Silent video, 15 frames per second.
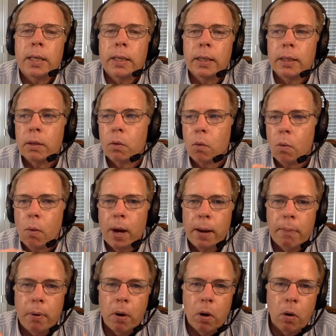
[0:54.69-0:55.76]
why
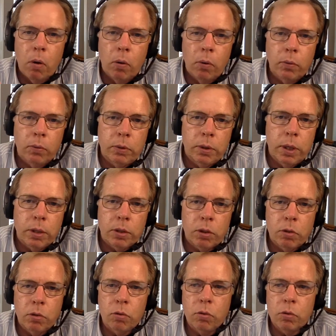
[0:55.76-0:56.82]
Paul
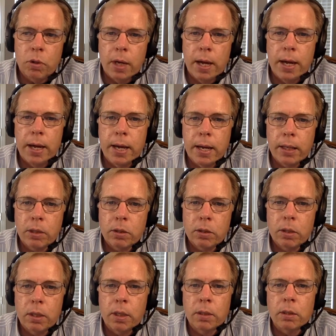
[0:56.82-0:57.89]
doesn't use
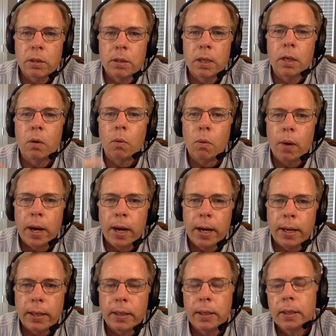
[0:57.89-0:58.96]
X instead of
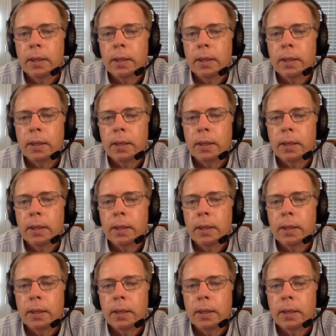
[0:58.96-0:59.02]
Y.